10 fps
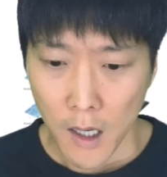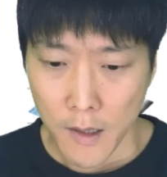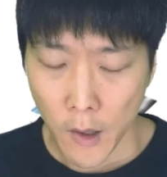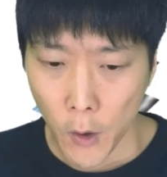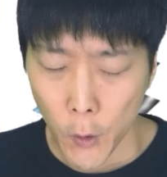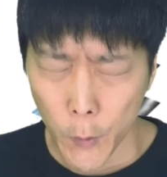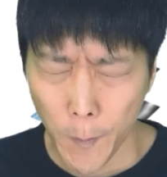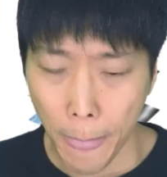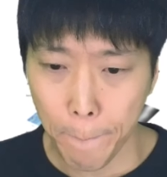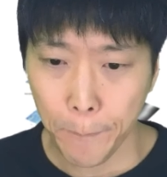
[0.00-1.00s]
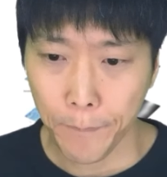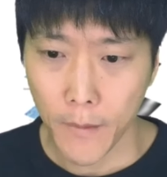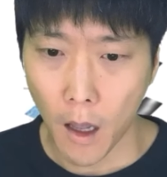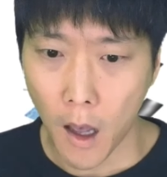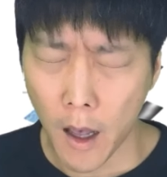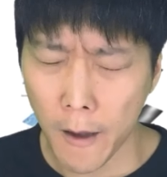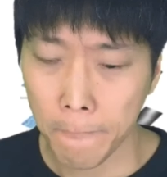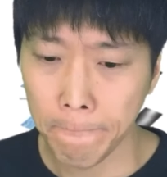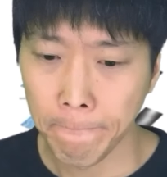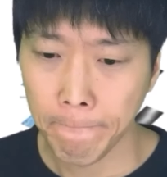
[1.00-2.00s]
So
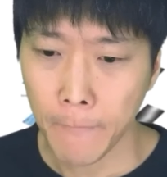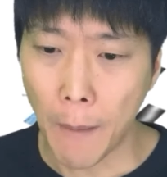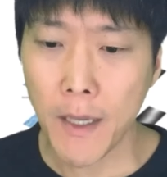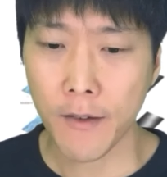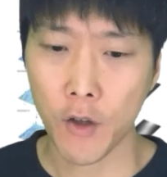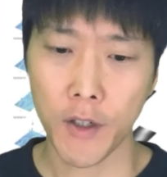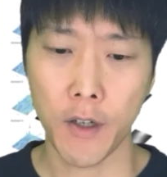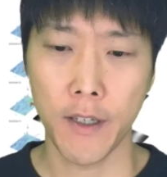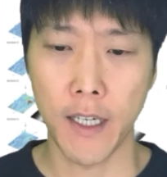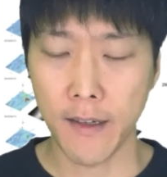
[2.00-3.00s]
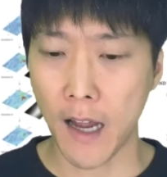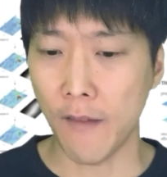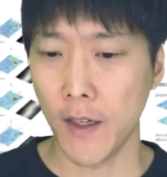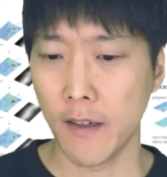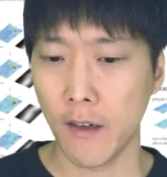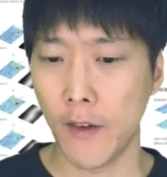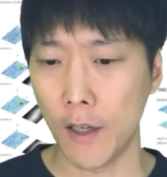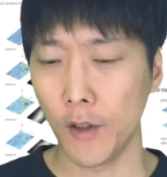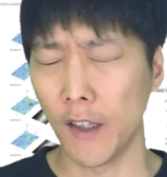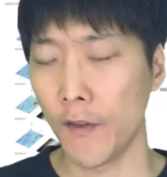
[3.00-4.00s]
I mean, structure itself is a
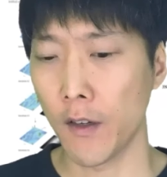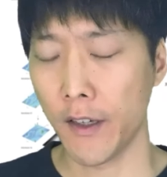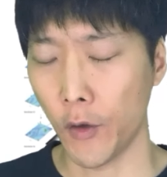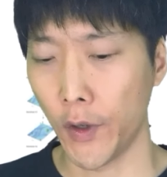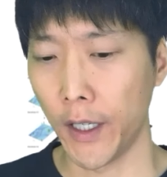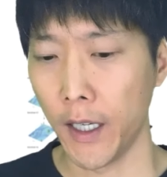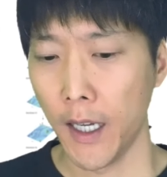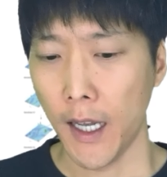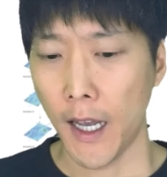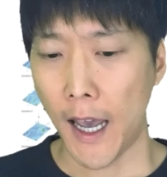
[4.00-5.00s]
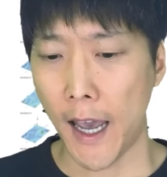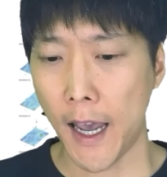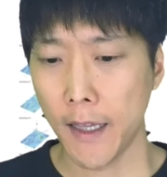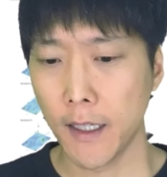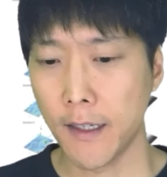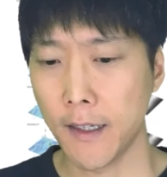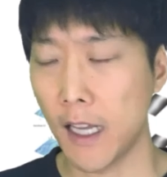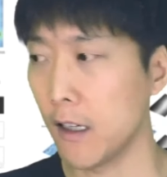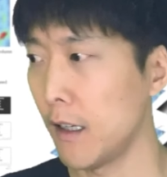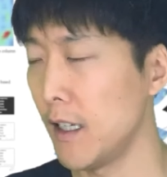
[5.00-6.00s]
very different story, and it's
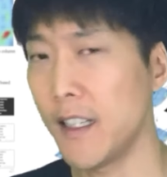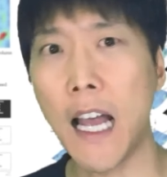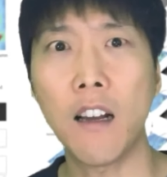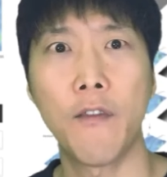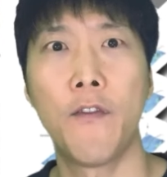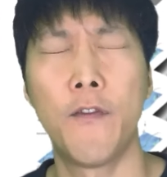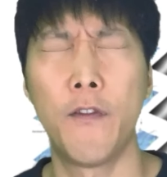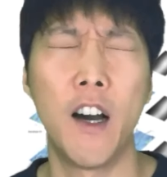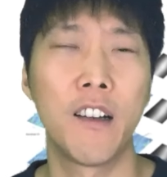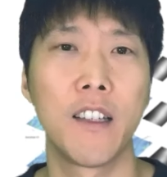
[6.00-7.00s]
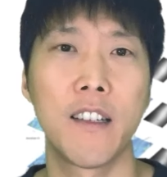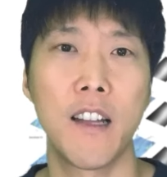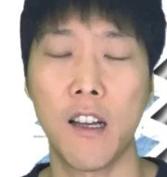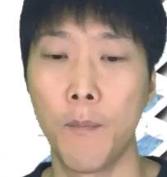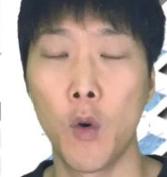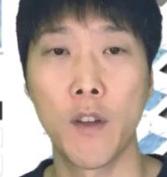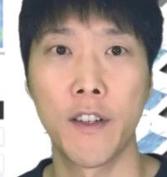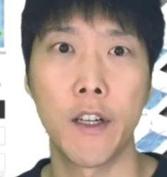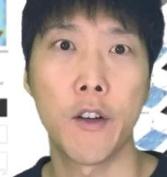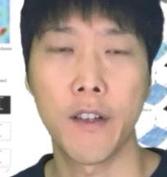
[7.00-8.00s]
like it's not a fun. It's like a more
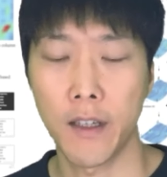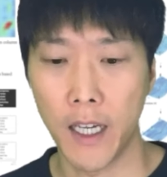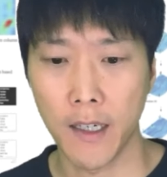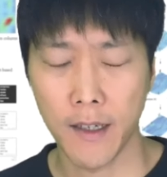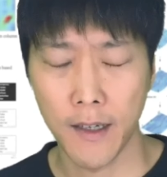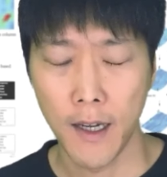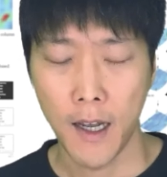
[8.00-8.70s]
serious things.